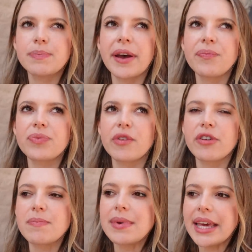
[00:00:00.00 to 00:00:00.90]
But
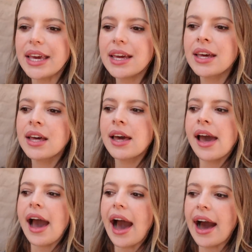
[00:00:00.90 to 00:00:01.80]
for me,
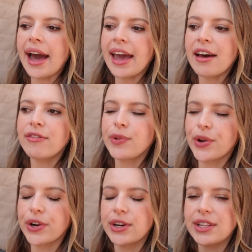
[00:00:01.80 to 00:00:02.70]
I have
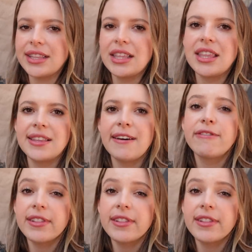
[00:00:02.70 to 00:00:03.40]
learned that the thing that